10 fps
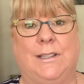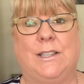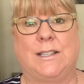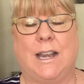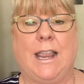
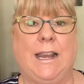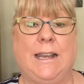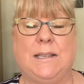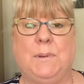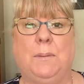there's likely
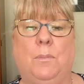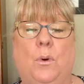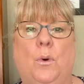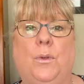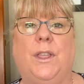to be
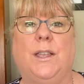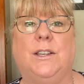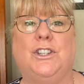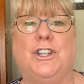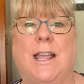more
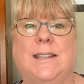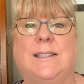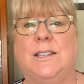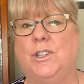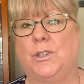than
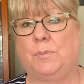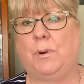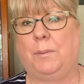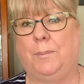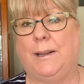chance and just
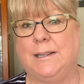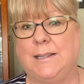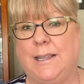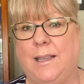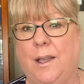
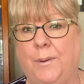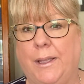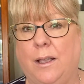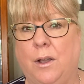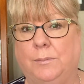probability
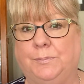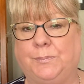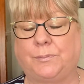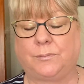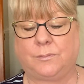going on.
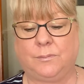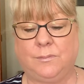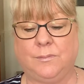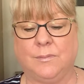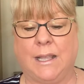
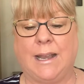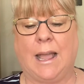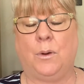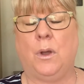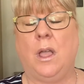
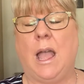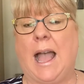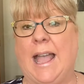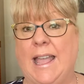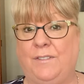Now,
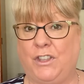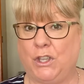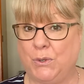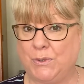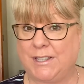I have
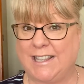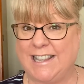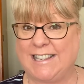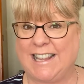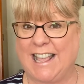used
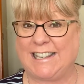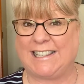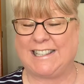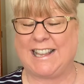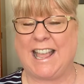this
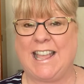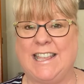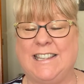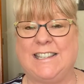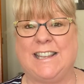
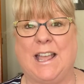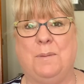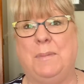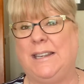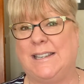exercise uh,
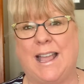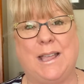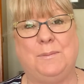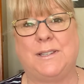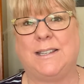many
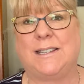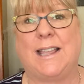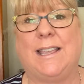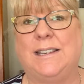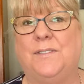times in
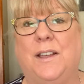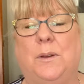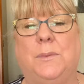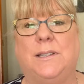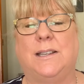psychic
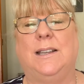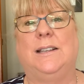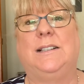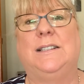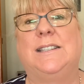development
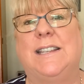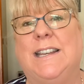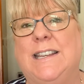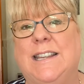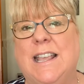circles and
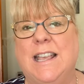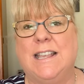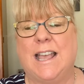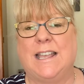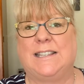in
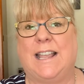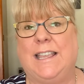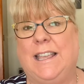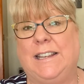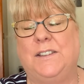uh,
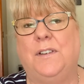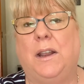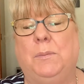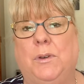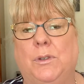psychic
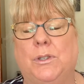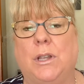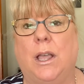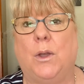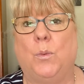development
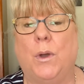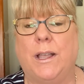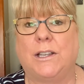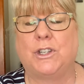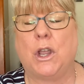uh,
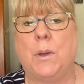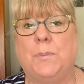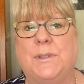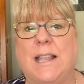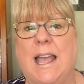
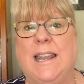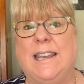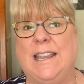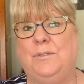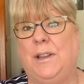workshops, and
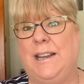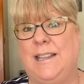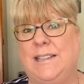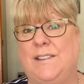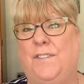it really is